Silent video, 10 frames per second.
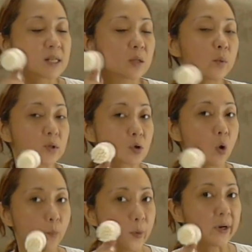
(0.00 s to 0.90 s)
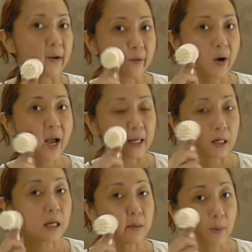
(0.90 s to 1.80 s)
it with soap whenever I
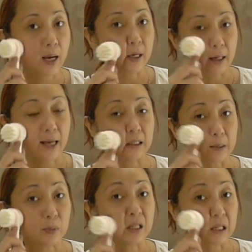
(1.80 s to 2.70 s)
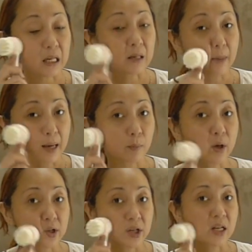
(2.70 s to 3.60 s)
deeply clean my
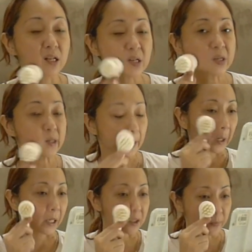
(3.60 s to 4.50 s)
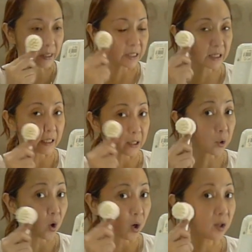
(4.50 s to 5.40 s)
brushes. It's basically an
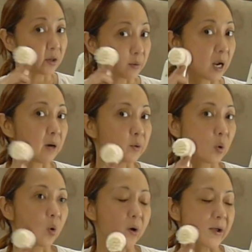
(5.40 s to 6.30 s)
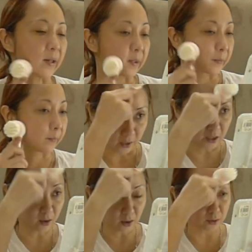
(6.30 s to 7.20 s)
all-around oil. I
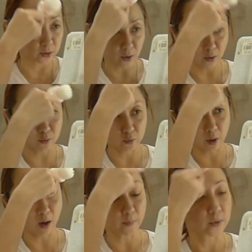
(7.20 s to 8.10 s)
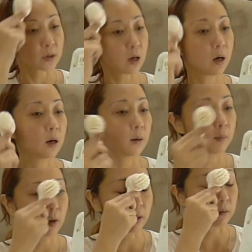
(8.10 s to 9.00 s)
also drop some
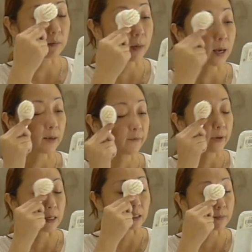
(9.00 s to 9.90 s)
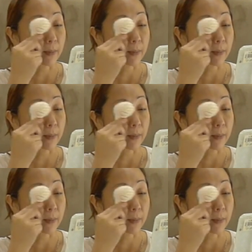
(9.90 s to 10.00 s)
on my face